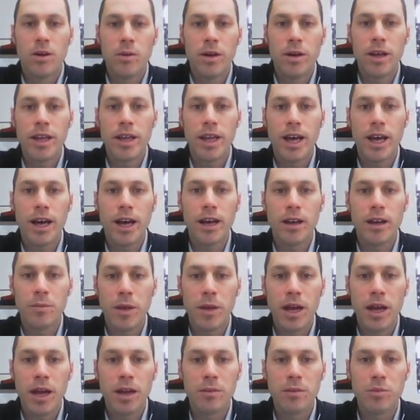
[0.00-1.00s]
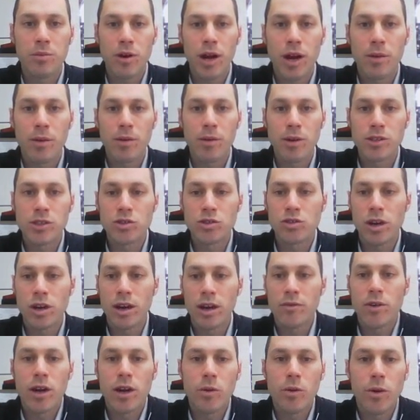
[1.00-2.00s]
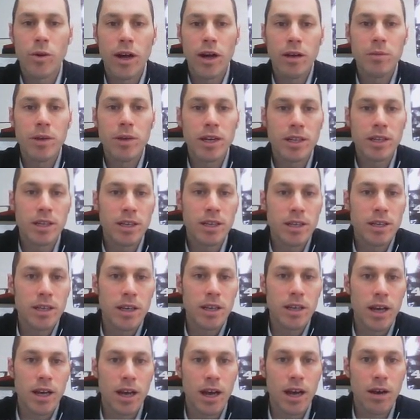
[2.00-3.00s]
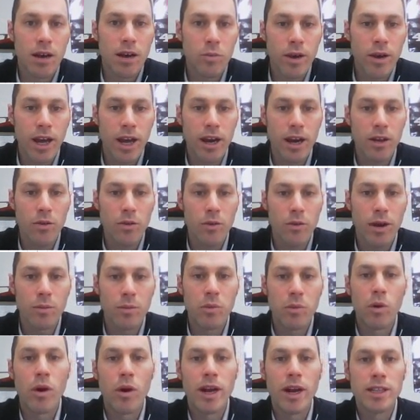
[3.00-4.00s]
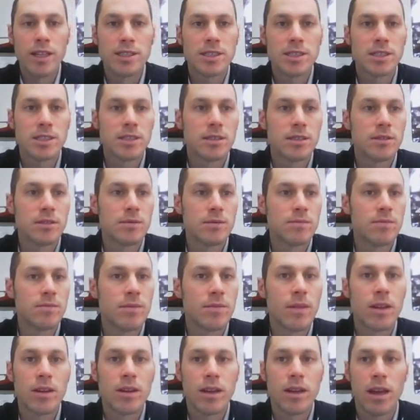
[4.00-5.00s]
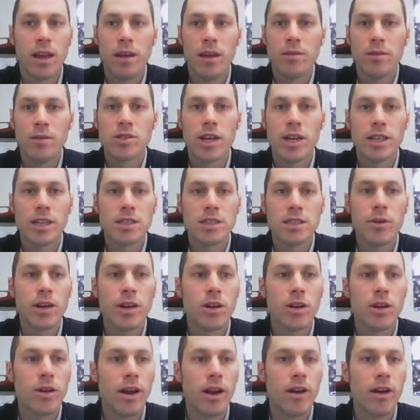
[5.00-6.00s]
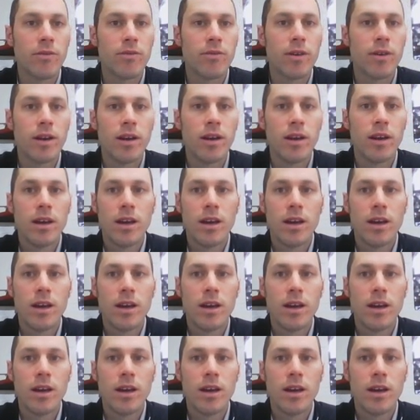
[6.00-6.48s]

Well, yeah, my parabola wasn't drawn very well, but uh, we had all the right points. Okay, so that's how we can graph